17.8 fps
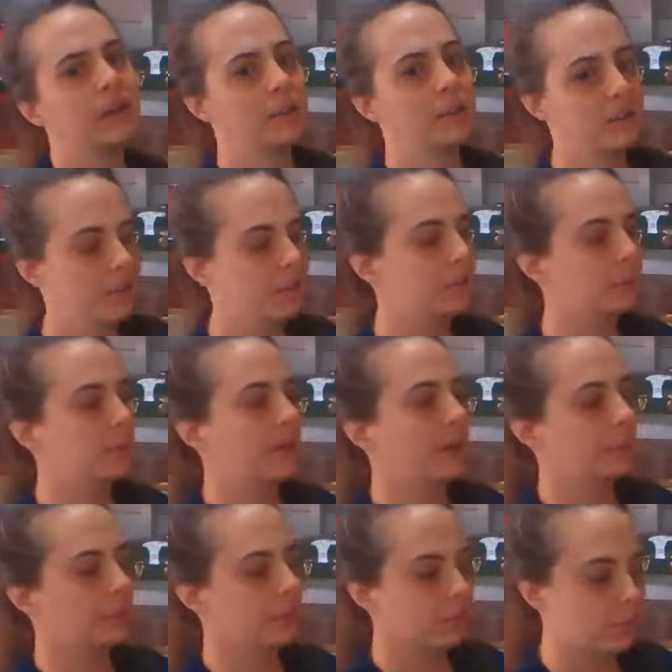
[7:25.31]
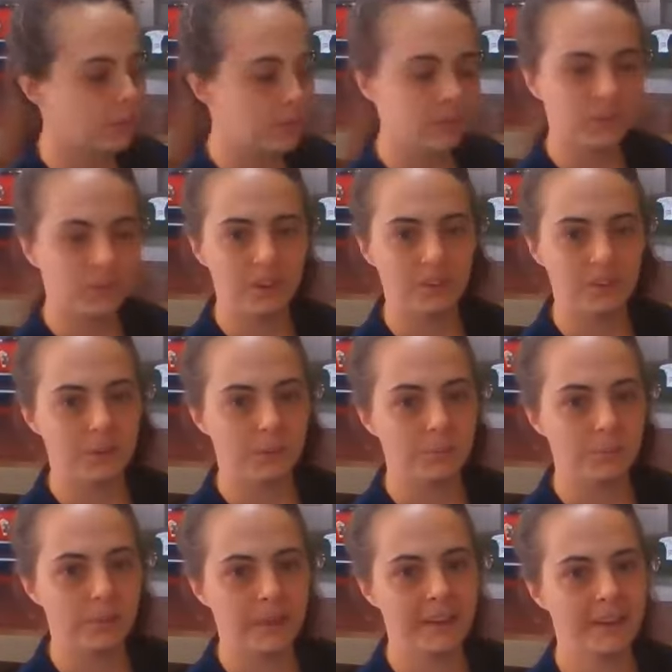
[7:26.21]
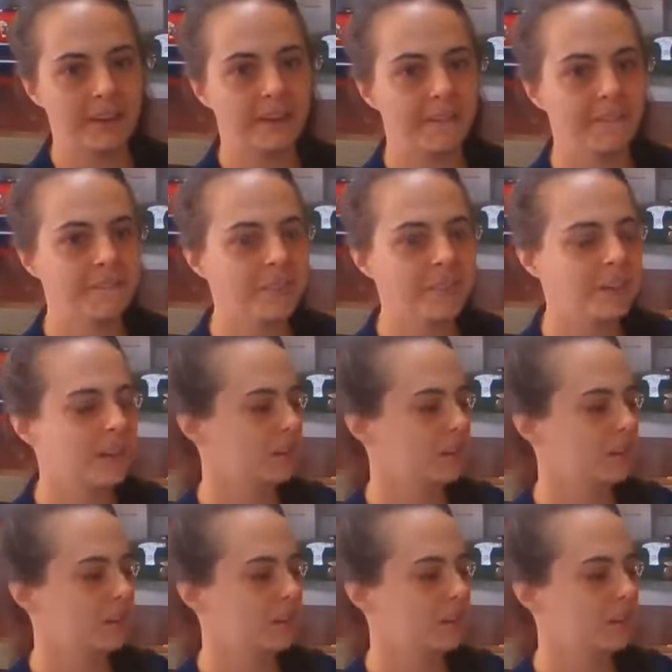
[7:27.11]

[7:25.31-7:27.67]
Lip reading: You need to be able to reach it as a player.